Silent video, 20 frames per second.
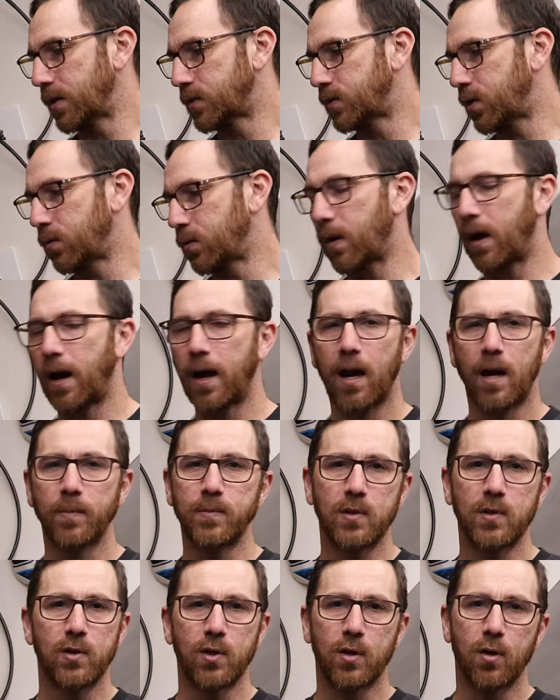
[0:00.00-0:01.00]
So I
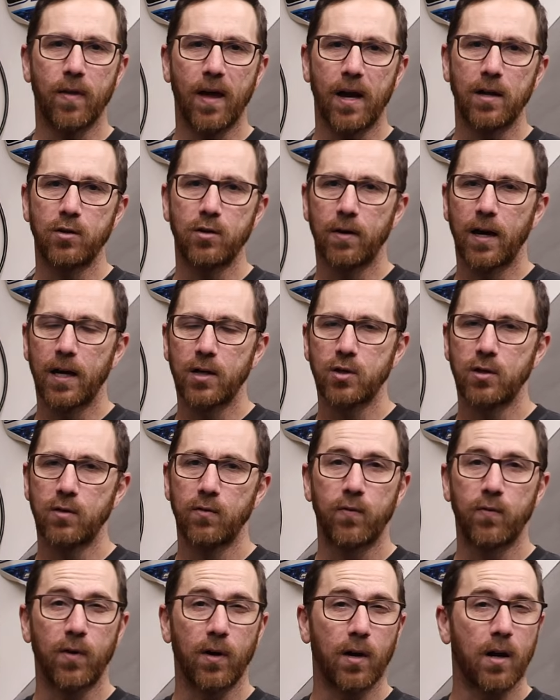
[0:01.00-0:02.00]
opted to go that
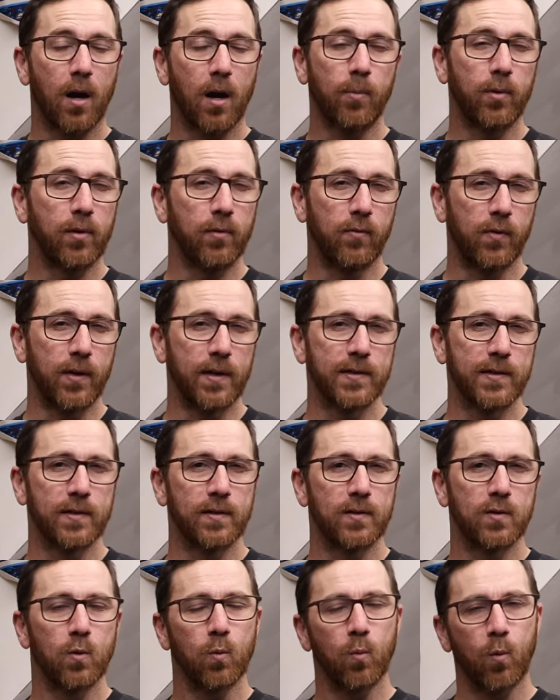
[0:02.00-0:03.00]
direction for a couple of
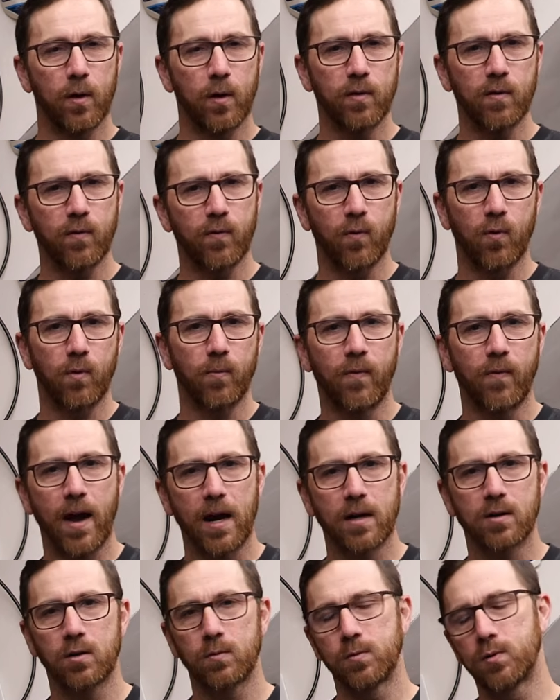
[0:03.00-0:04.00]
reasons. One, the form
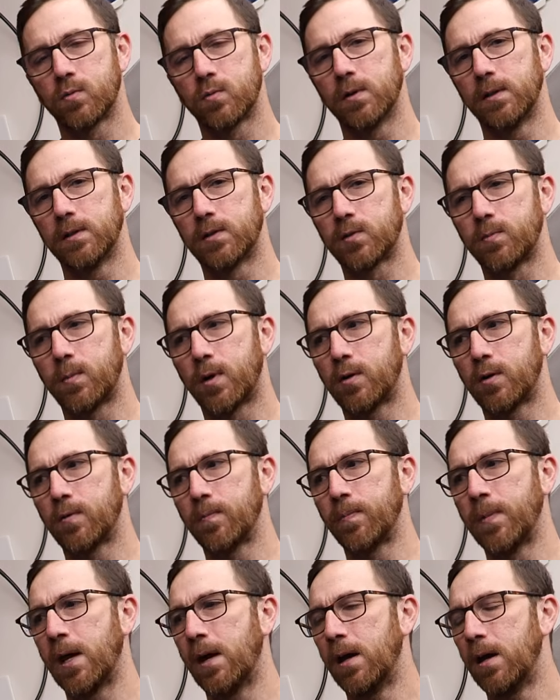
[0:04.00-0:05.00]
factor was really
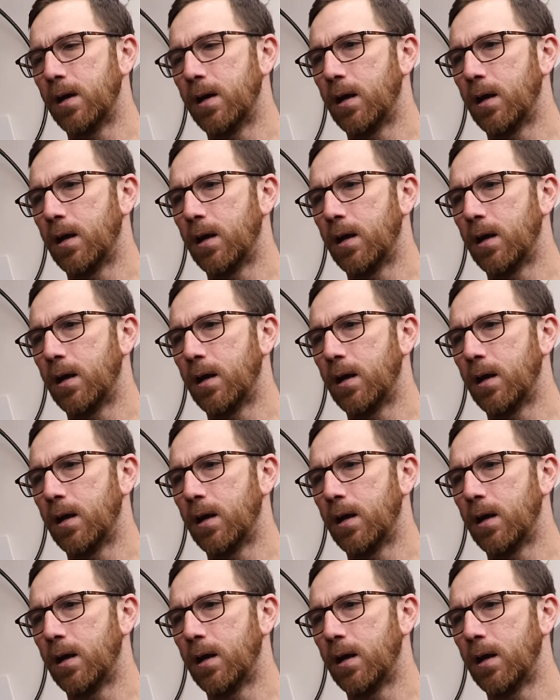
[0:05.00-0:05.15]
small.